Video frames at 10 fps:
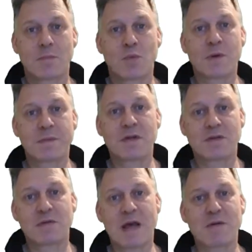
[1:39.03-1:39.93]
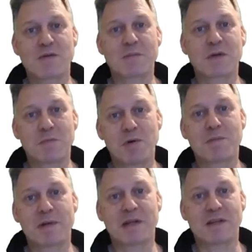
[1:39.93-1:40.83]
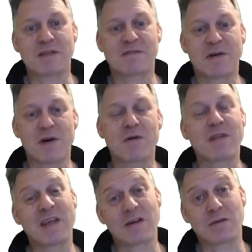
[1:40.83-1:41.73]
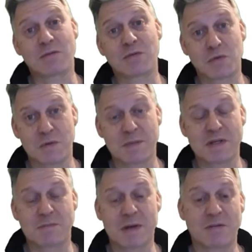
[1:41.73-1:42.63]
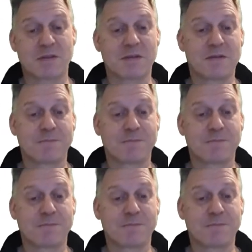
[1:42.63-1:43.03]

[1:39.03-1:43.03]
What I'm going to do now is I'm going to populate this file and then I'll talk a bit about it.